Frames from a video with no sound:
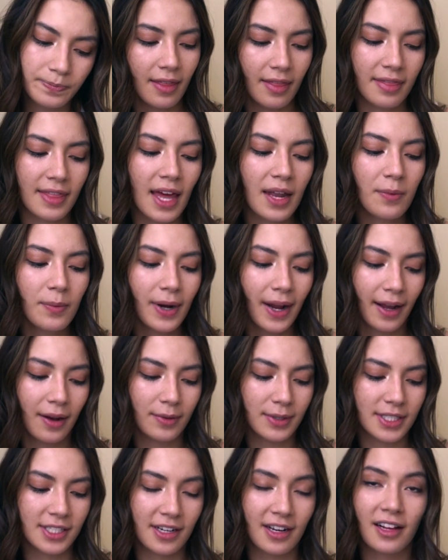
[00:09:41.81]
Then when I go
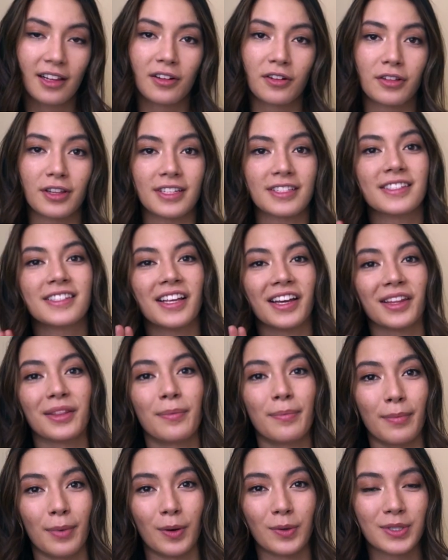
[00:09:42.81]
into color, this is like the
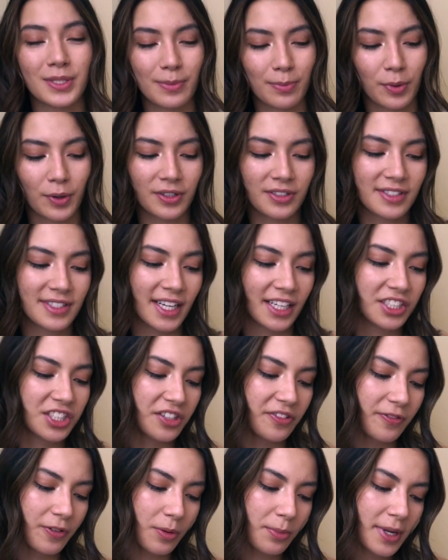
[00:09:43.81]
most important
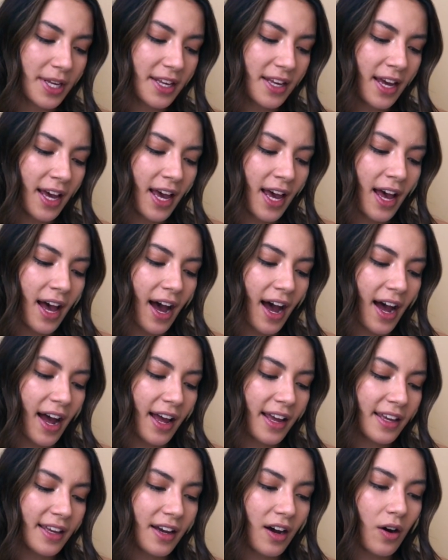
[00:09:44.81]
section for me.
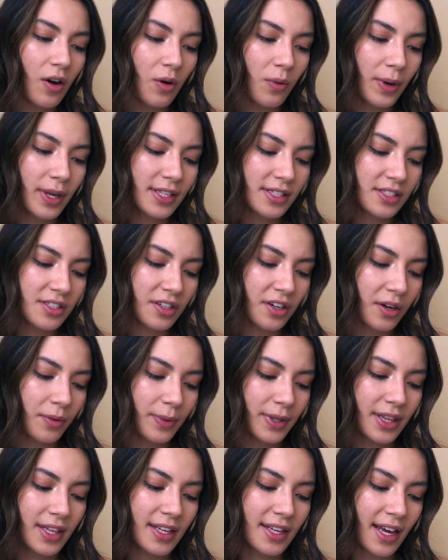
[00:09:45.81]
I always start
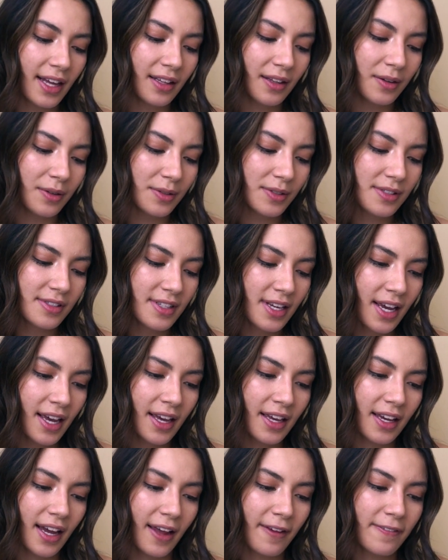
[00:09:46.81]
with the yellows.
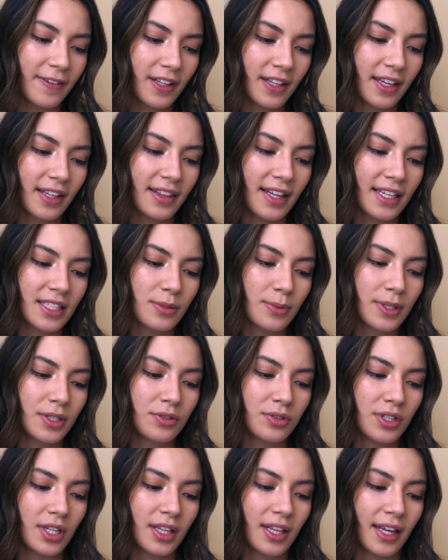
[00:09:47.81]
I feel like that's what
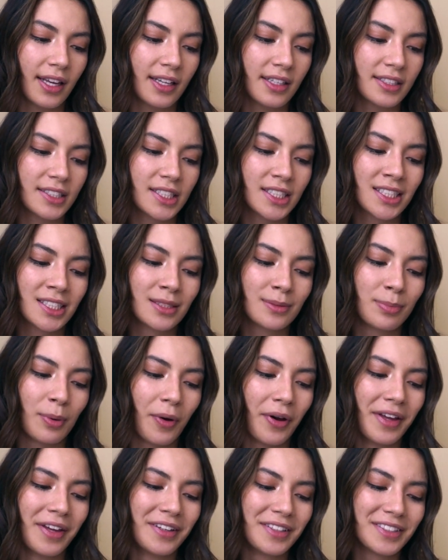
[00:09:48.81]
usually like
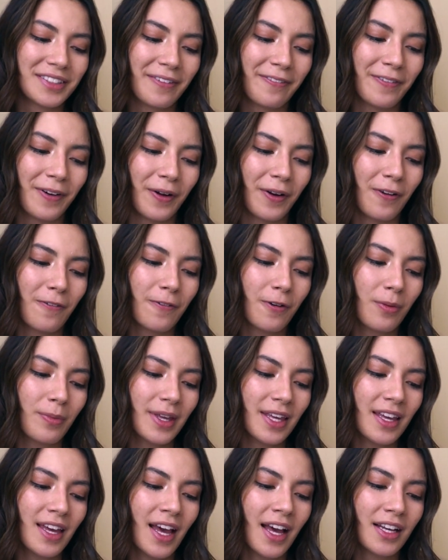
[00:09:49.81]
spoils a photo for
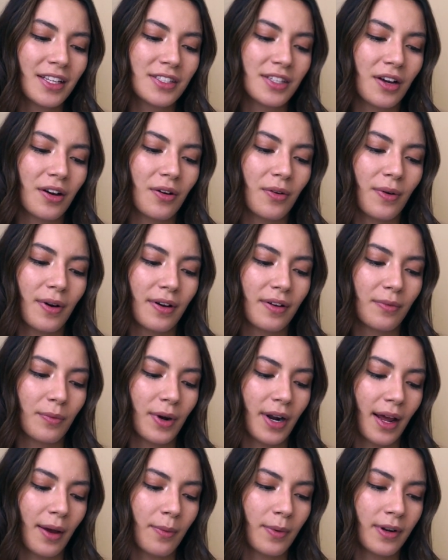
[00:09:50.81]
me. So
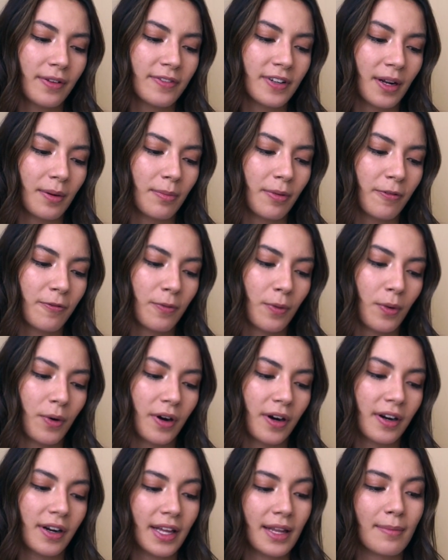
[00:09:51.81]
what I would have done
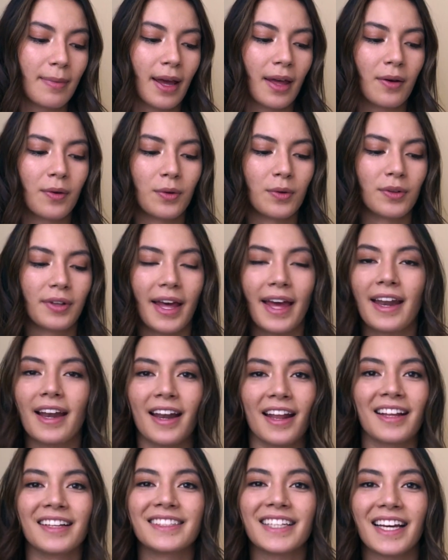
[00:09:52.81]
before in my old
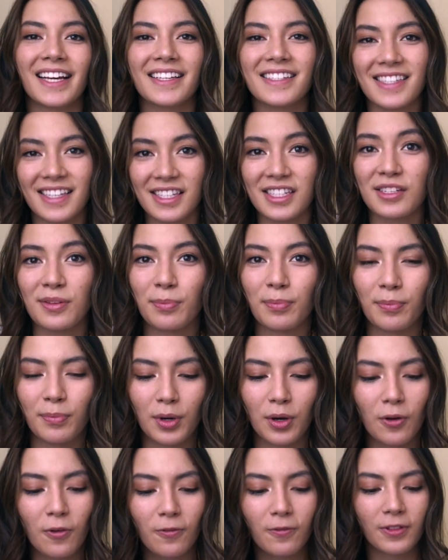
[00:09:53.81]
editing days is to
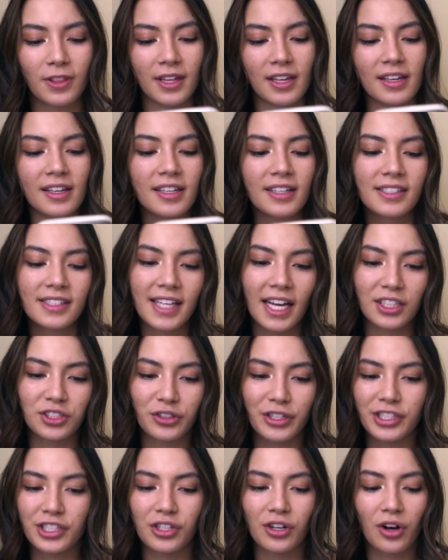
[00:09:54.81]
move the
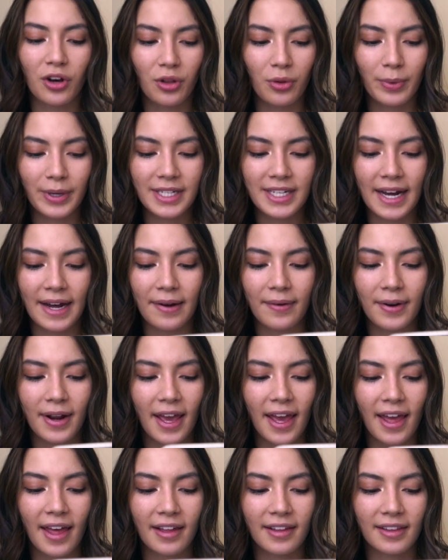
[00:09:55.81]
saturation all the way down
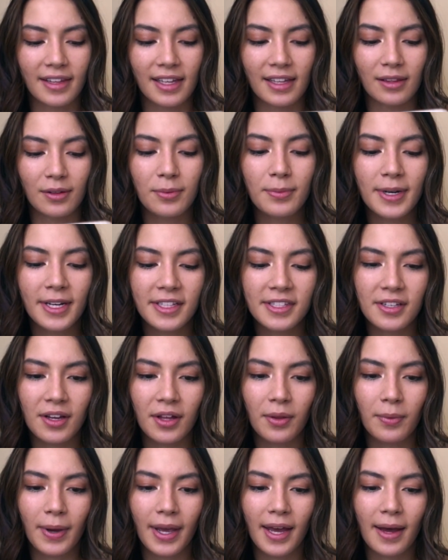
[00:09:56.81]
and the luminance
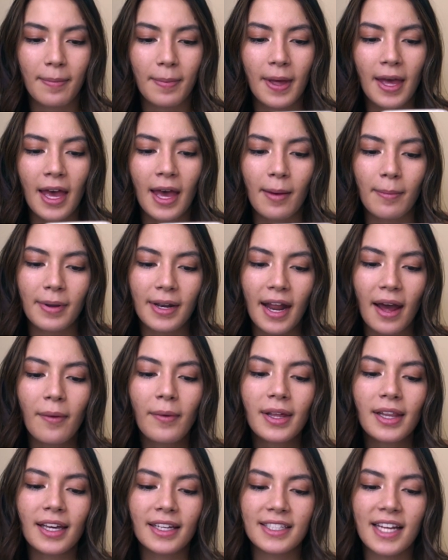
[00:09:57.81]
all the way up. But now
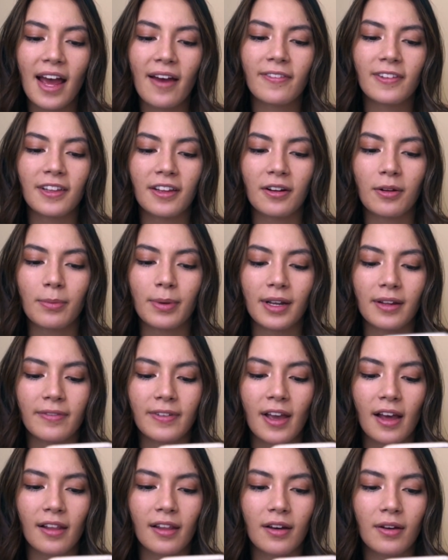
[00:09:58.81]
I like to have a little bit of
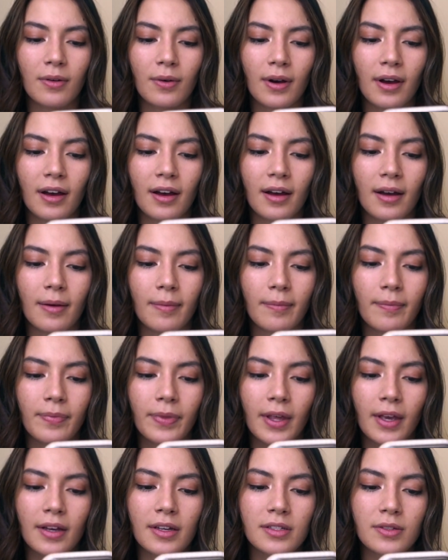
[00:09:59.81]
yellow,
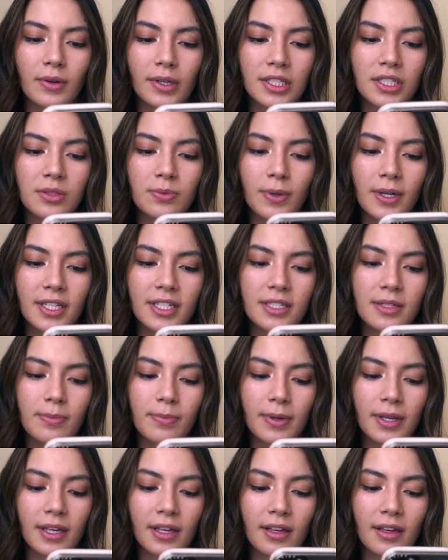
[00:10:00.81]
so I just want it to
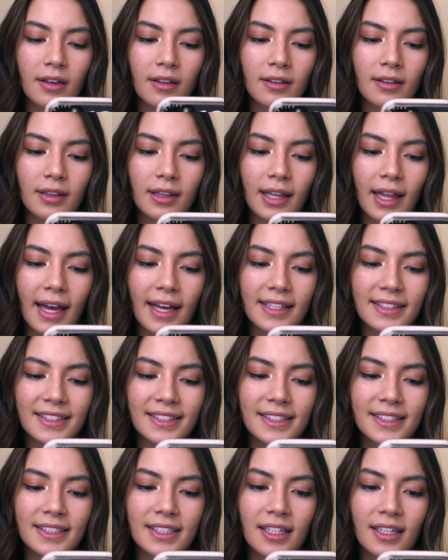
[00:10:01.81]
be
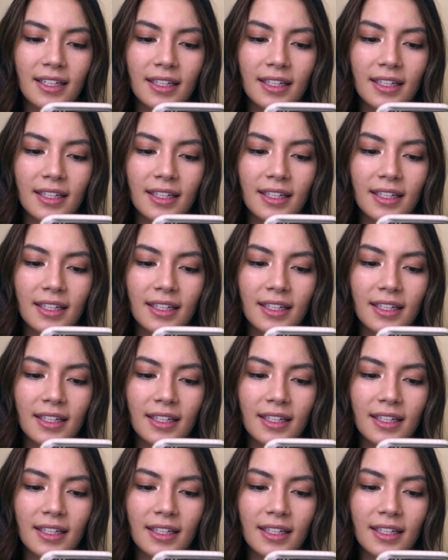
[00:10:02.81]
less